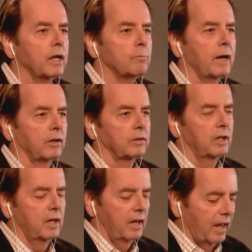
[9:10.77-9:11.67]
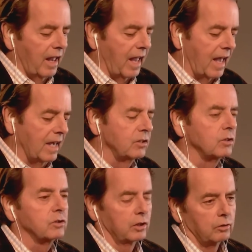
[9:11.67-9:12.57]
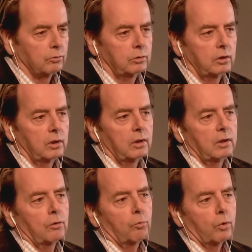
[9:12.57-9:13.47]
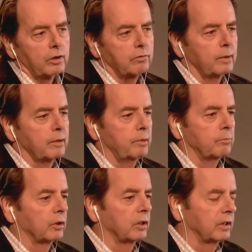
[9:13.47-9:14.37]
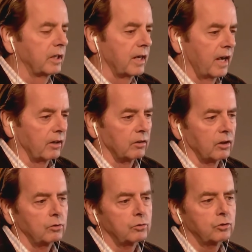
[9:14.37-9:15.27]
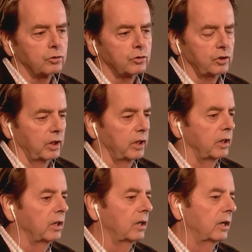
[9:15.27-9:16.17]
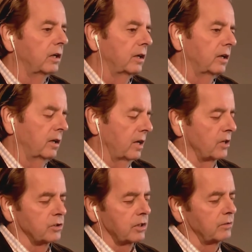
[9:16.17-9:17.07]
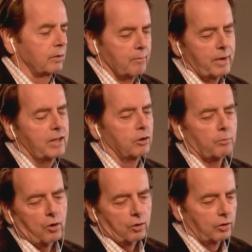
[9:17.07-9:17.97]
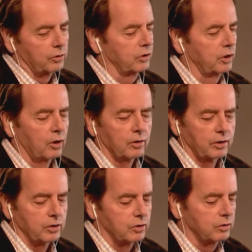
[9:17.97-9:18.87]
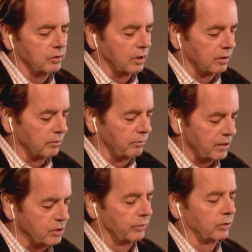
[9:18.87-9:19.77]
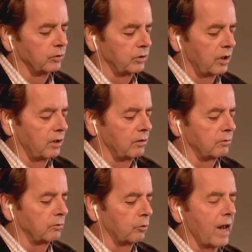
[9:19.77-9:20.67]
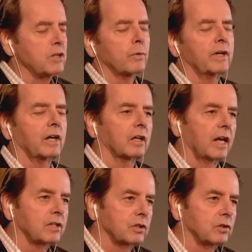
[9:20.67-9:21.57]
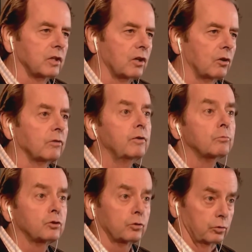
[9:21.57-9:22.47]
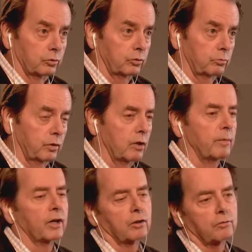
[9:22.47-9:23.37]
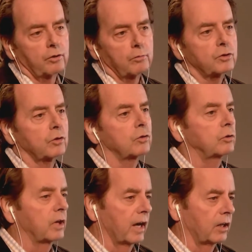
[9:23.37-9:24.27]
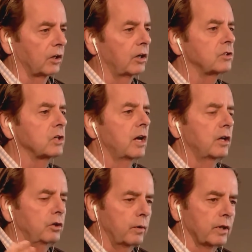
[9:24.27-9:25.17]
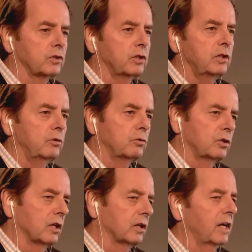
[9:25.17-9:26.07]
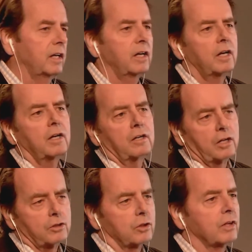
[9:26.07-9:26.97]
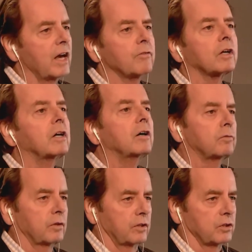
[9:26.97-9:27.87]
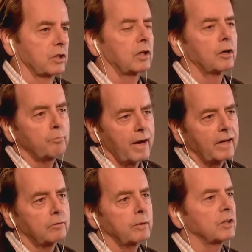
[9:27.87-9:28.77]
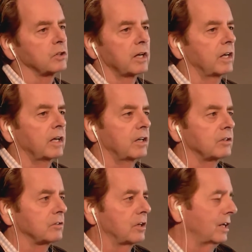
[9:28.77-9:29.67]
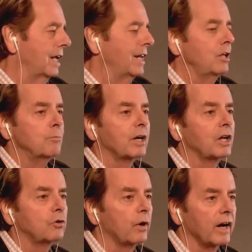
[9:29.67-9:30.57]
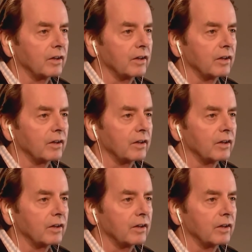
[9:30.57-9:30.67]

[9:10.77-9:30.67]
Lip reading: about. And so, one of my people, Helena Hacker, goes to see, as I make them all go to see all these festivals of graduating classes at all the film schools, the American Film Institute, Cal Arts, USC, UCLA, and so they have to cover this and come back to me and say, can anybody direct?